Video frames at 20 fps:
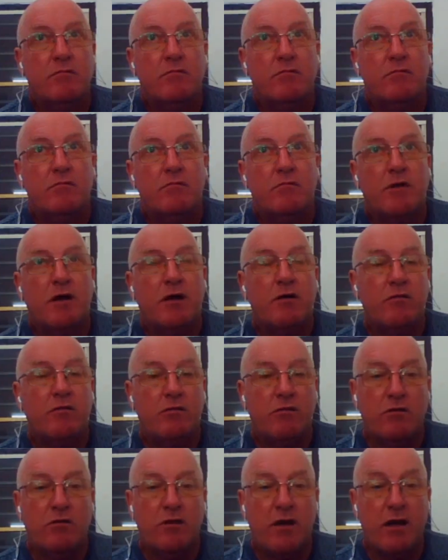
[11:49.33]
$100,
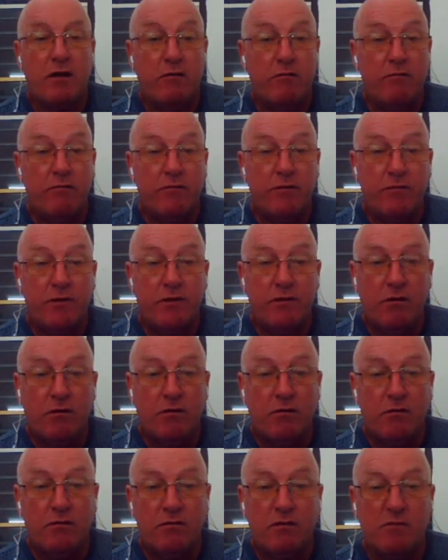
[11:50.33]

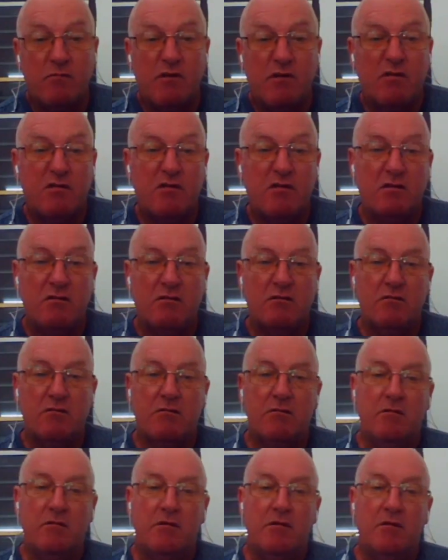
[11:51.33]
$150, something like
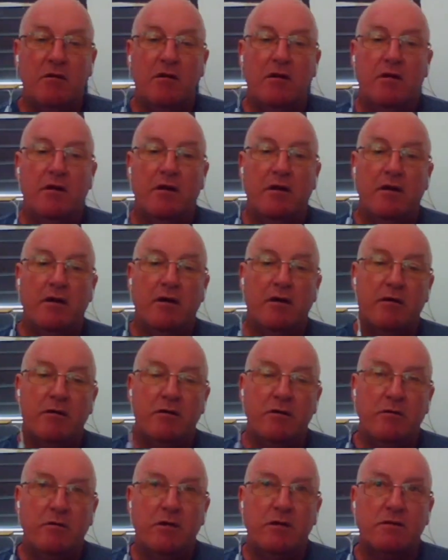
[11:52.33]
that,
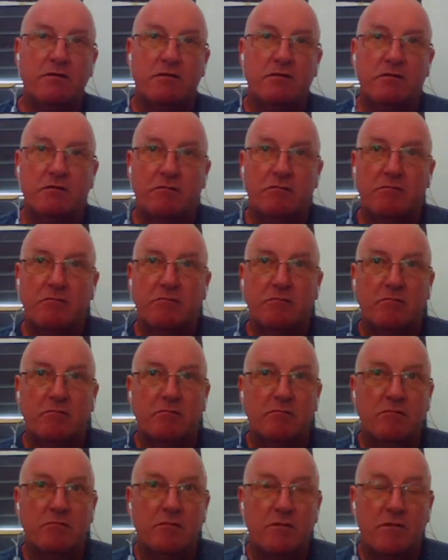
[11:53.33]
US.
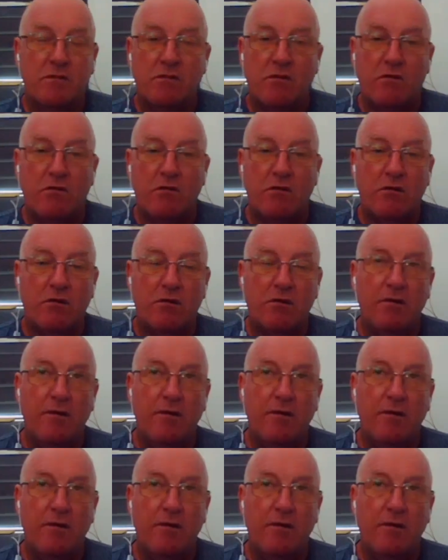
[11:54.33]
It's not a lot.